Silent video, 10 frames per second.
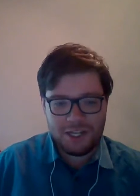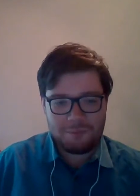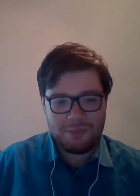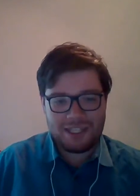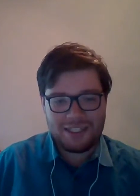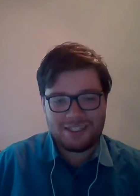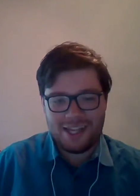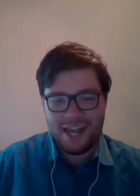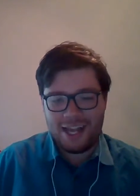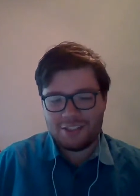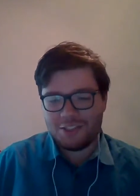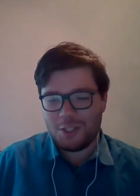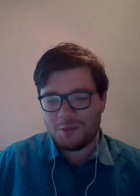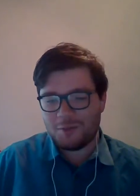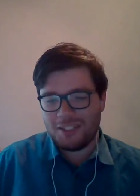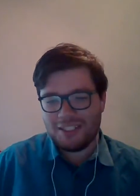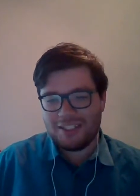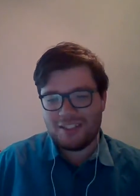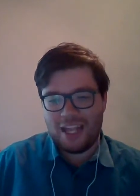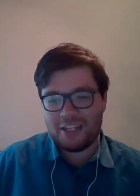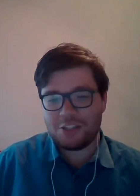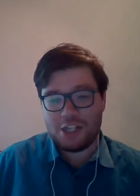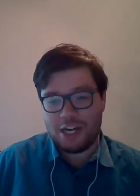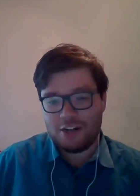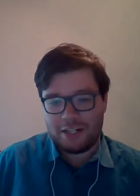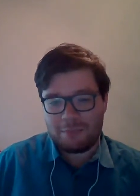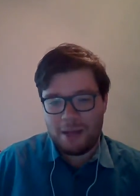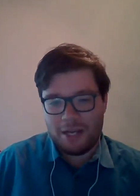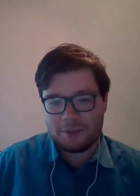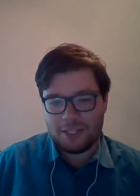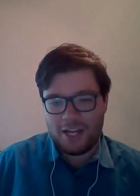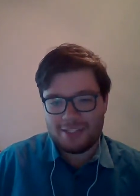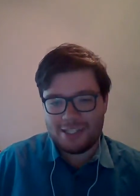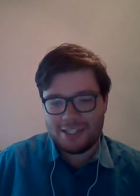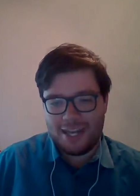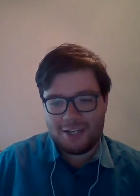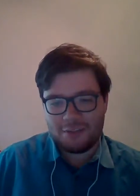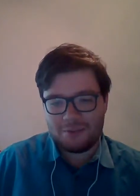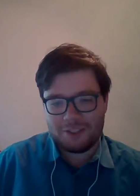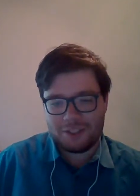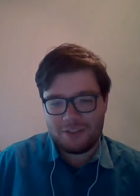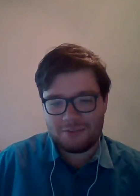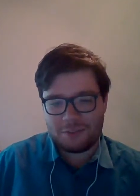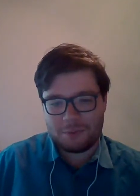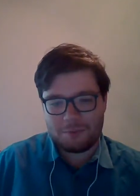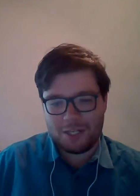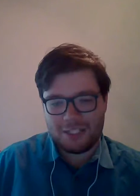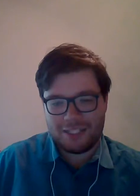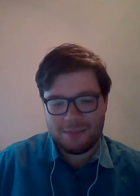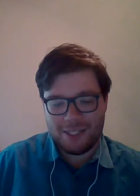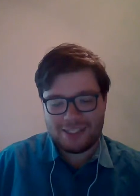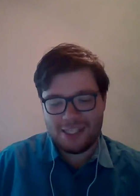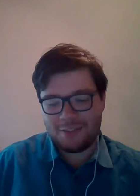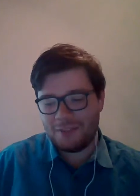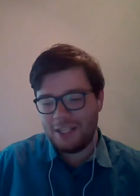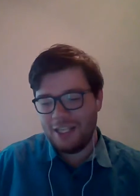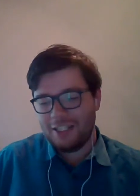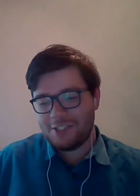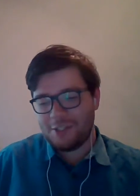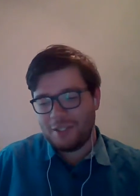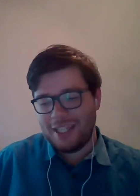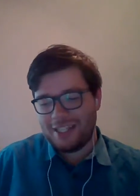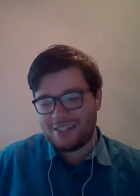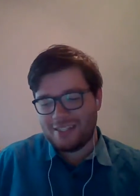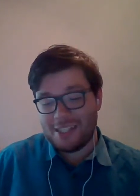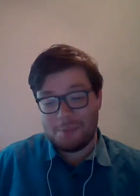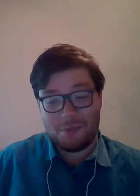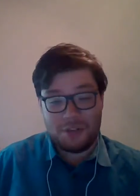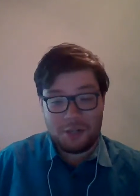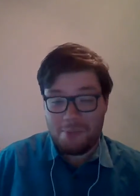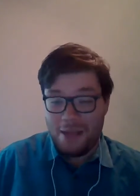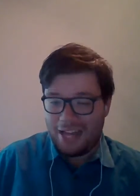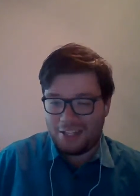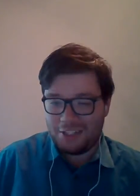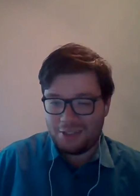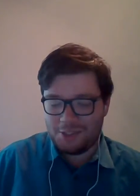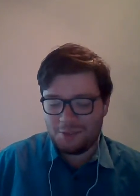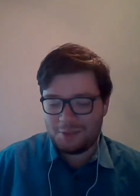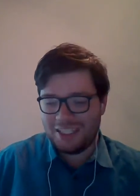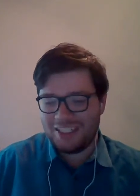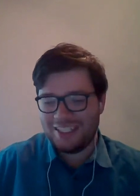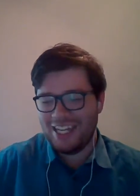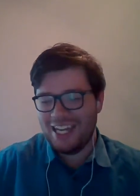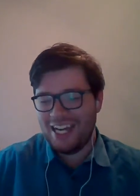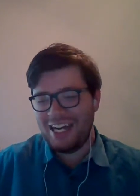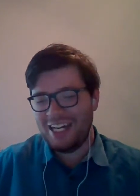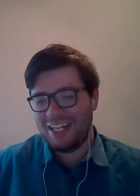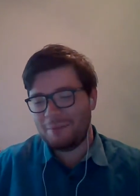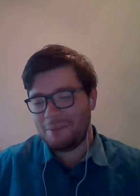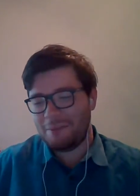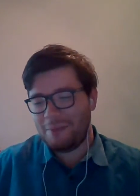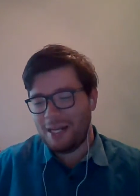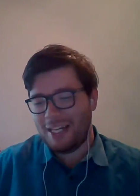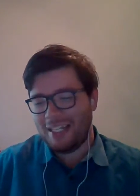because I don't really like sharing my own content. I don't feel comfortable marketing myself. So in that sense, I'm a very bad YouTuber. But